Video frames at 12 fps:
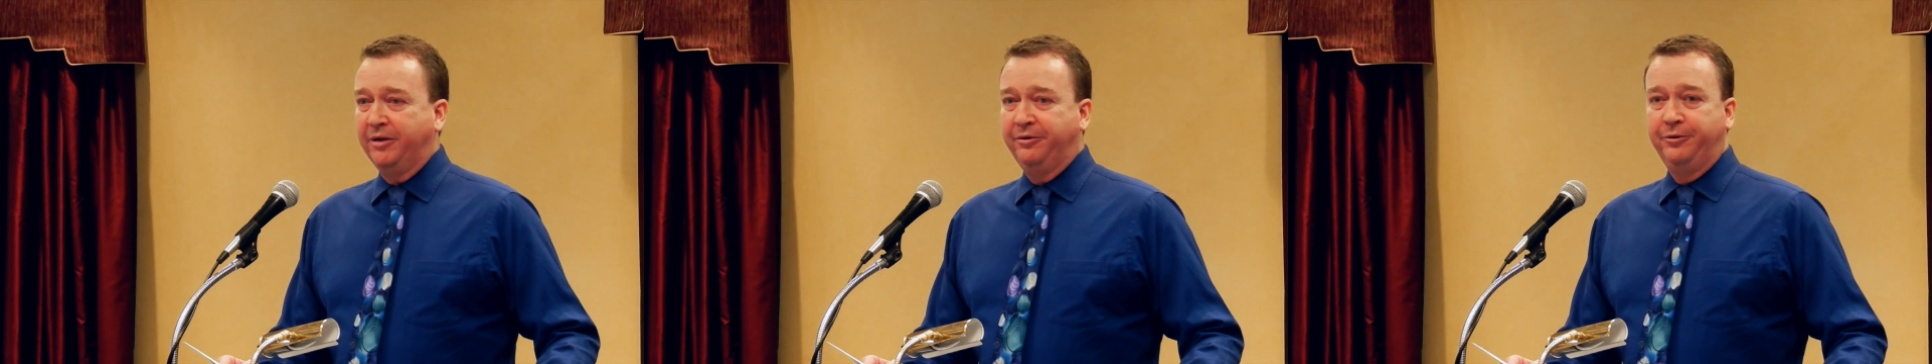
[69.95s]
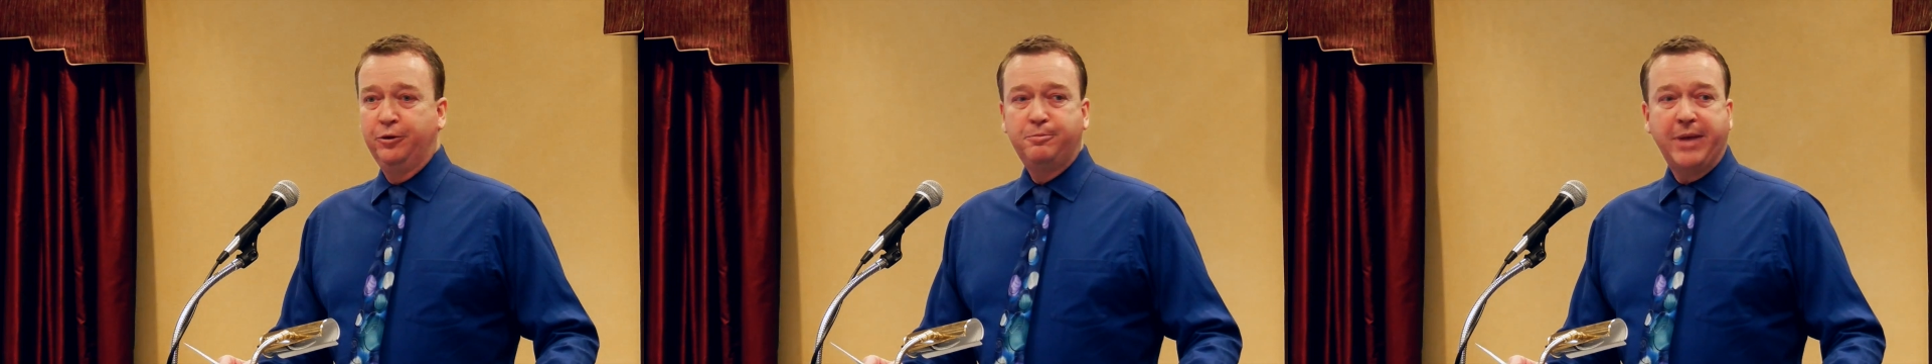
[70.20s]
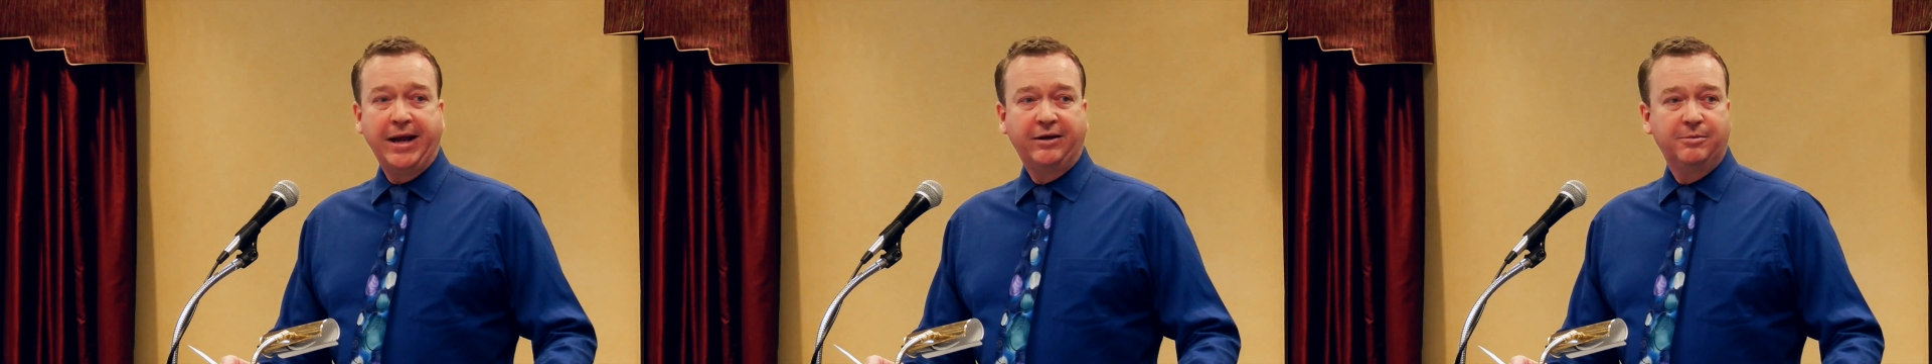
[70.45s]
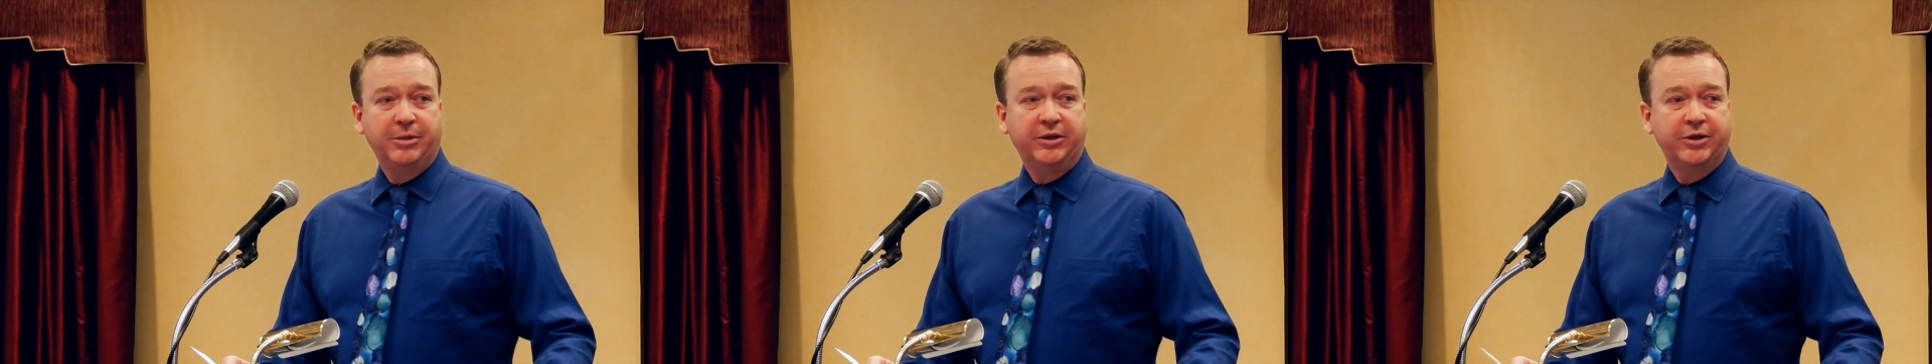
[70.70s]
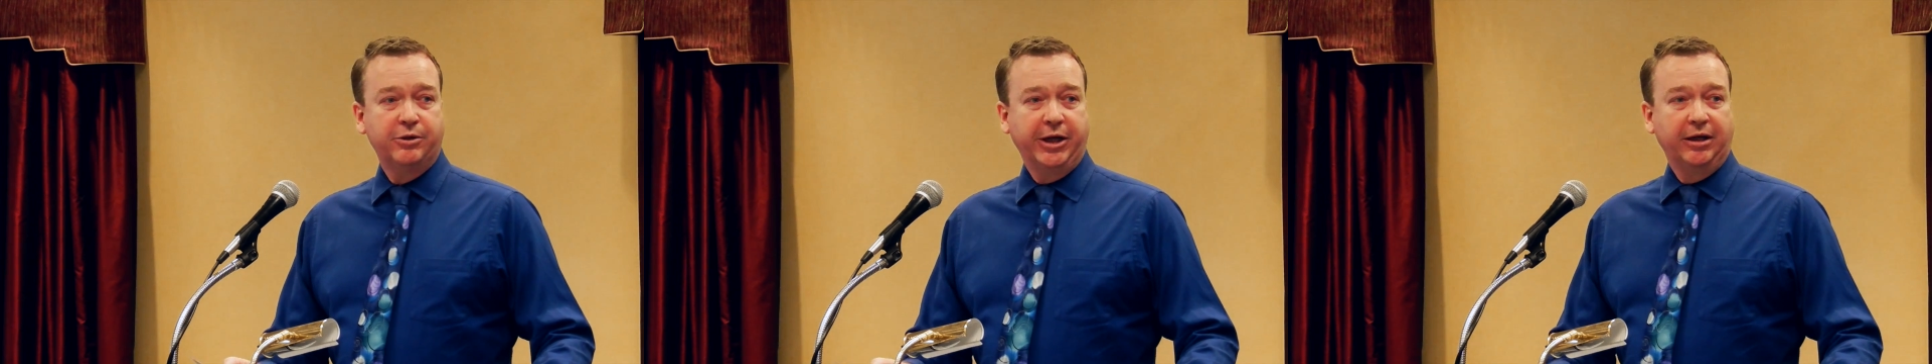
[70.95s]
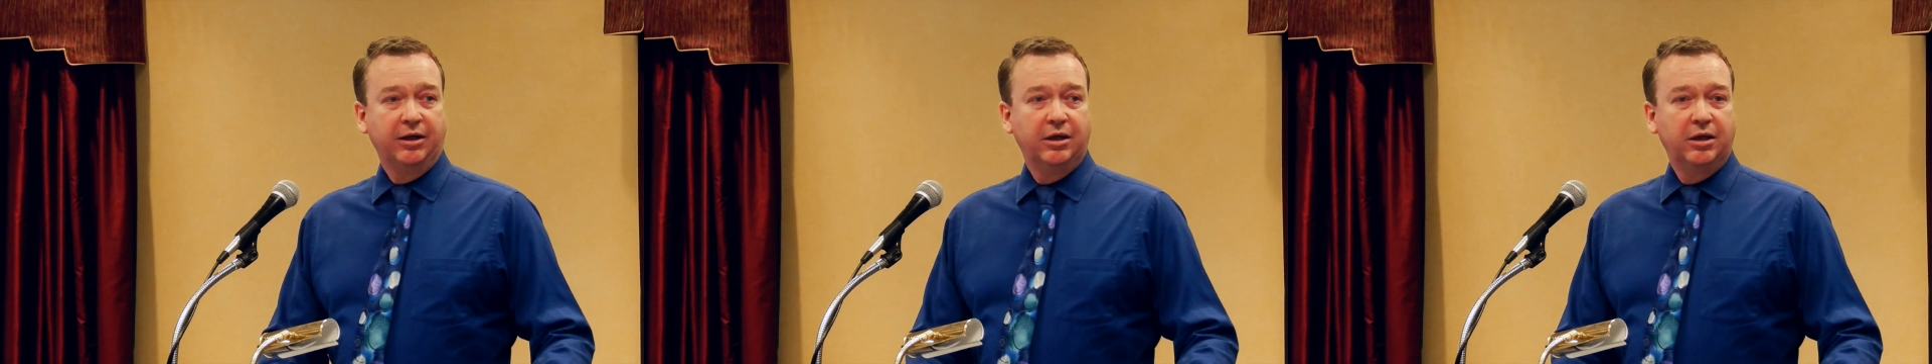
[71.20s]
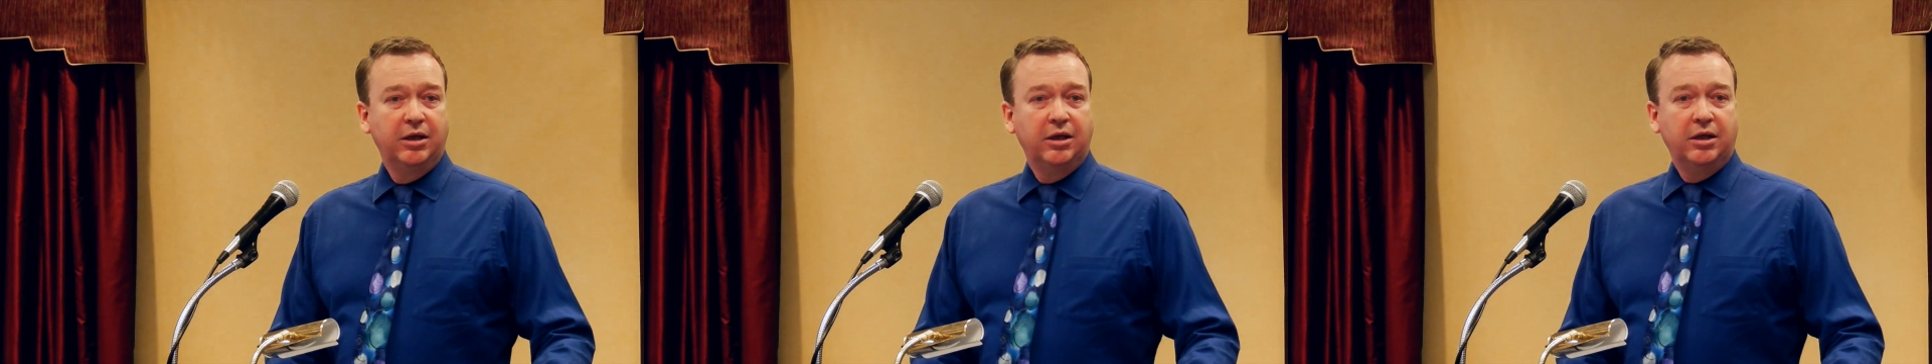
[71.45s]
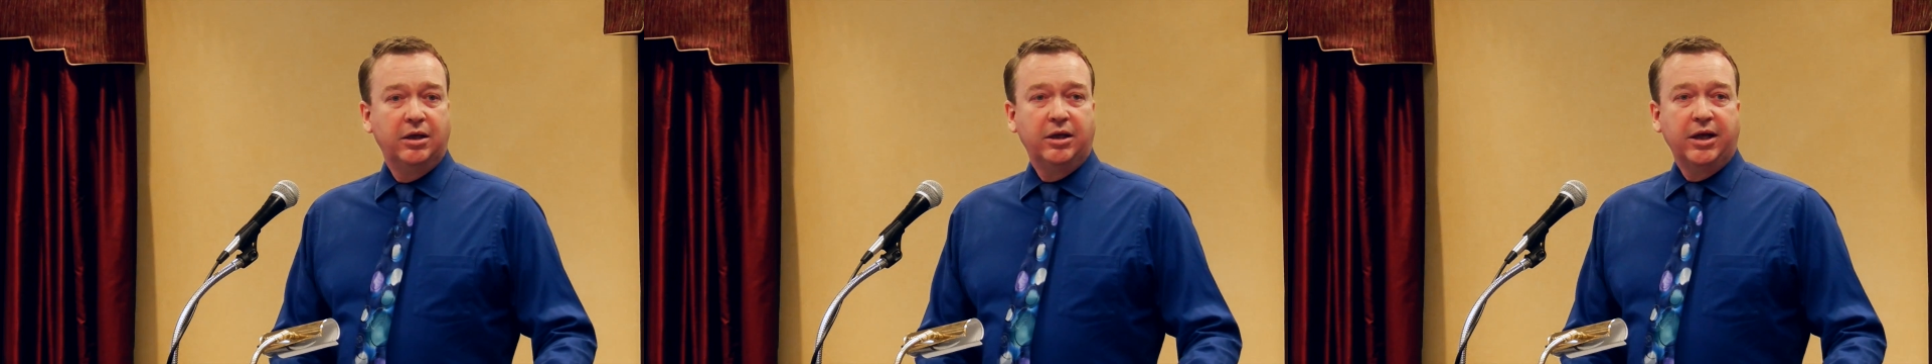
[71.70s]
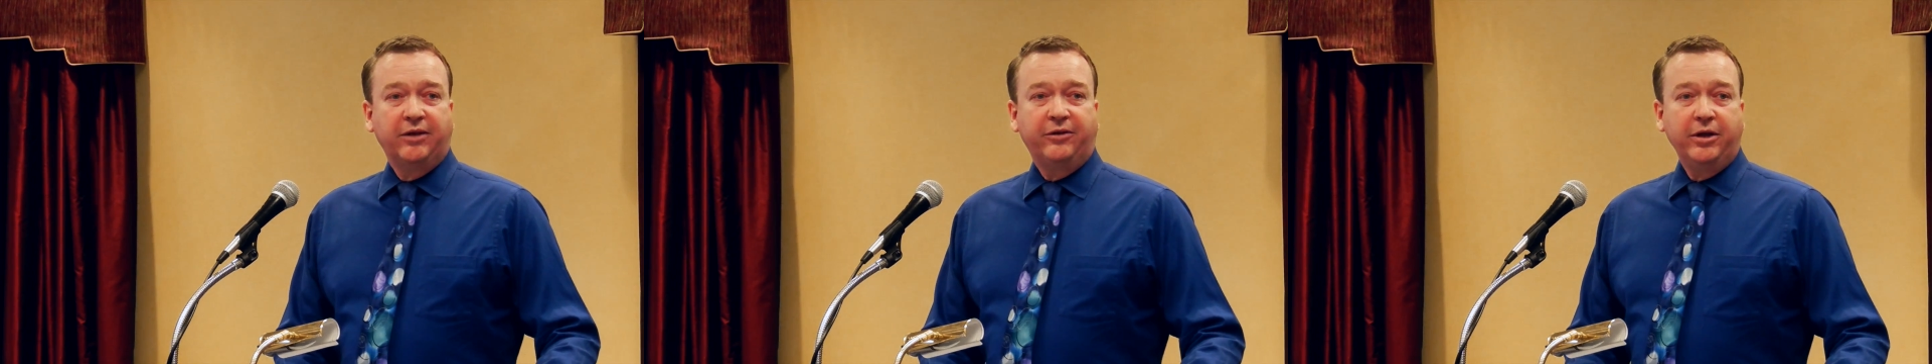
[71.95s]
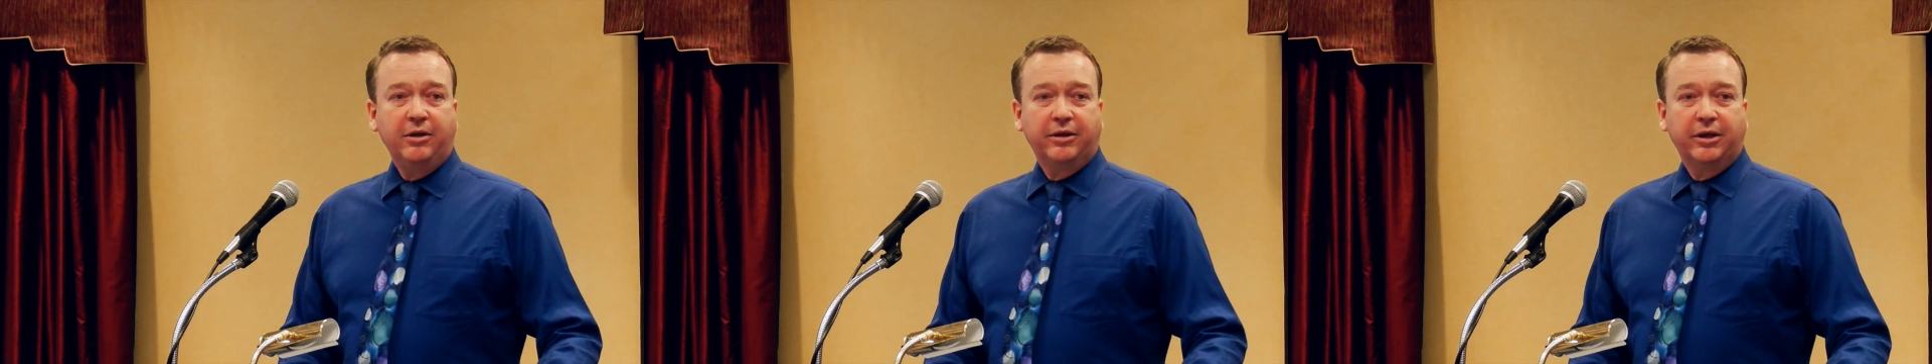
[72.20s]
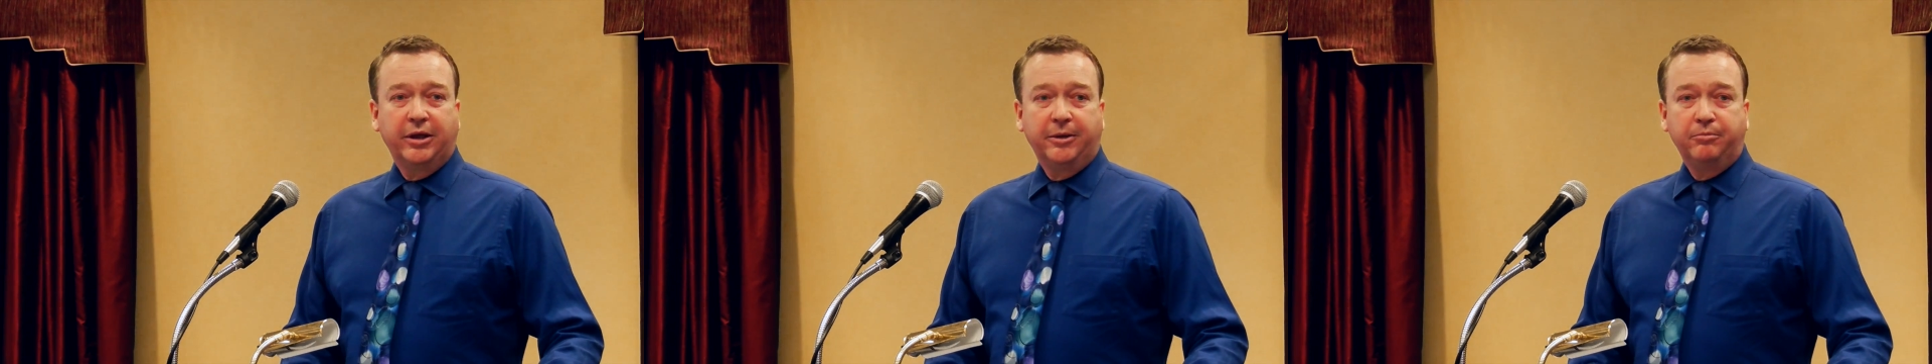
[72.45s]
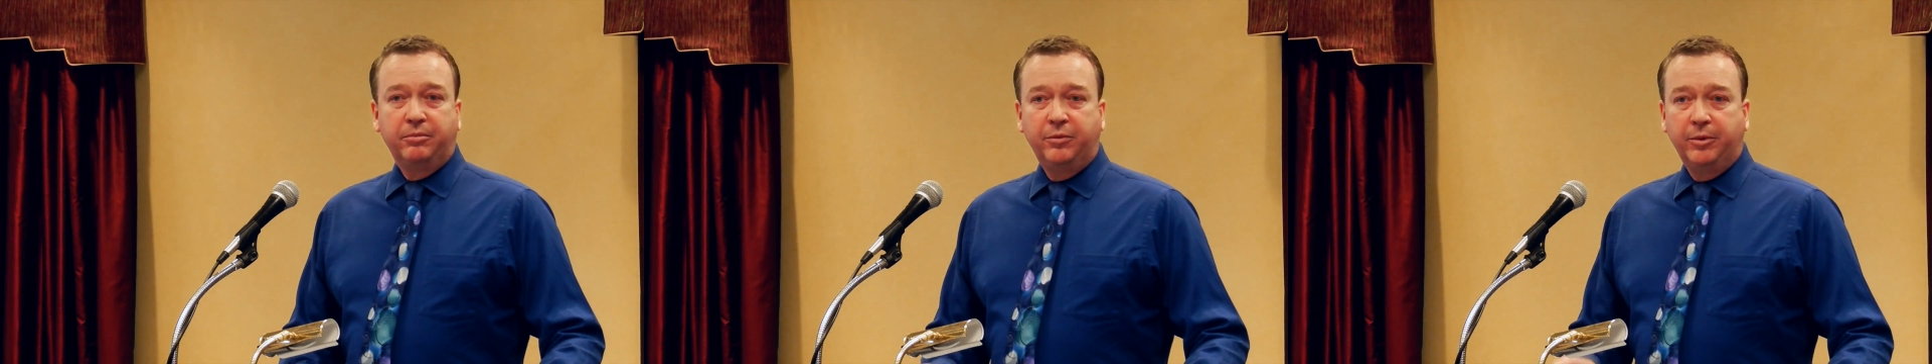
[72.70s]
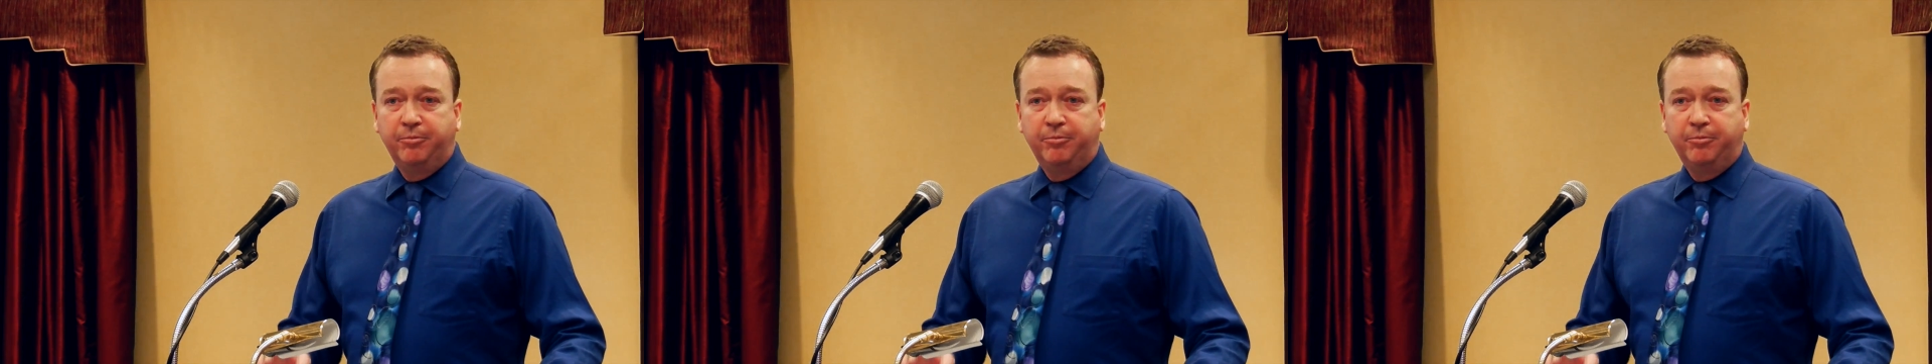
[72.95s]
a food bank to be doing. As any, um,